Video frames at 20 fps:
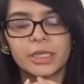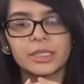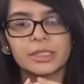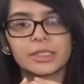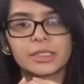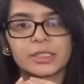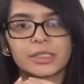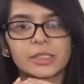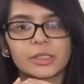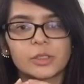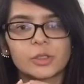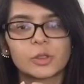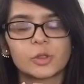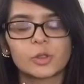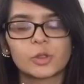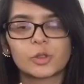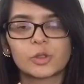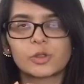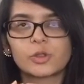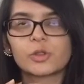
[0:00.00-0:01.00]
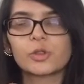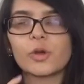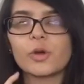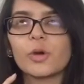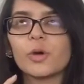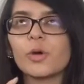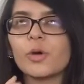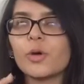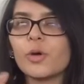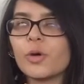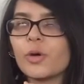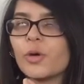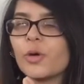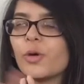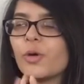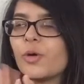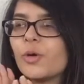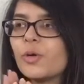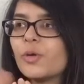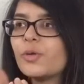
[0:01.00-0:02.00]
It's
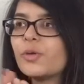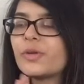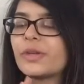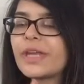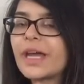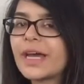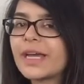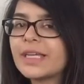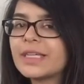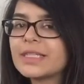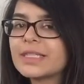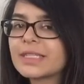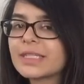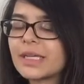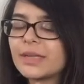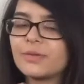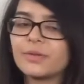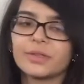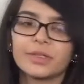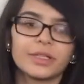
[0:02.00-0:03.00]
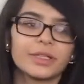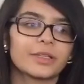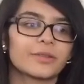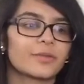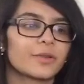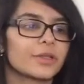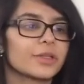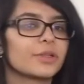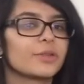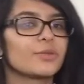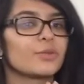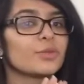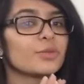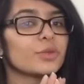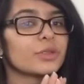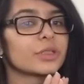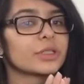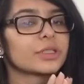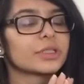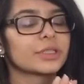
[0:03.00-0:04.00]
so nice. I really
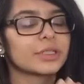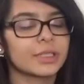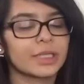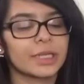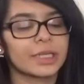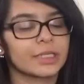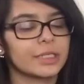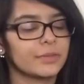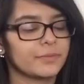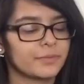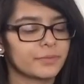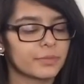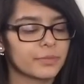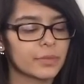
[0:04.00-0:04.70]
like it.